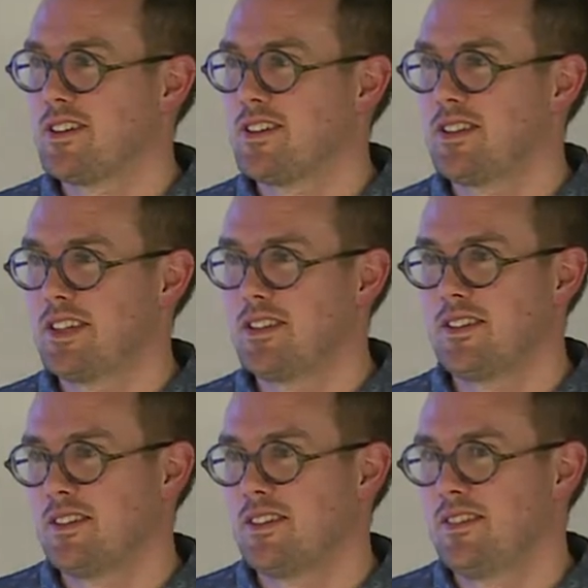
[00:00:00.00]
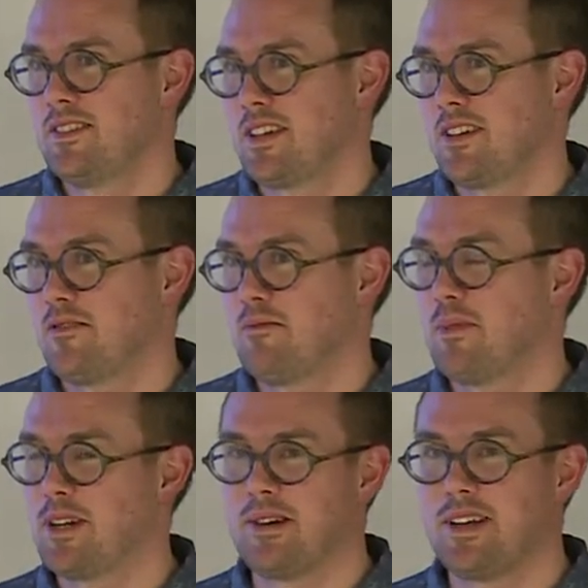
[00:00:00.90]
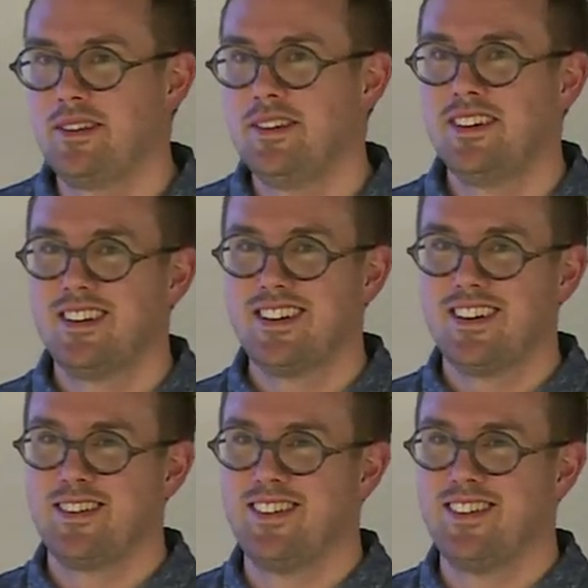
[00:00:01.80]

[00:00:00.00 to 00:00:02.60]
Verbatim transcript: citizen of Madrid. Uh,